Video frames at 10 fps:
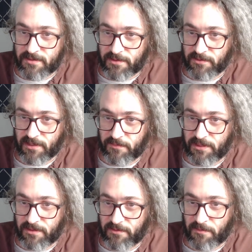so let
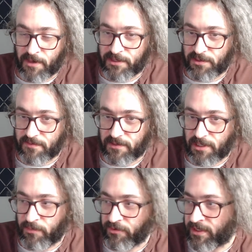me remind you of a
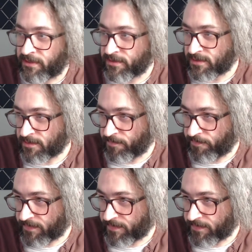couple things.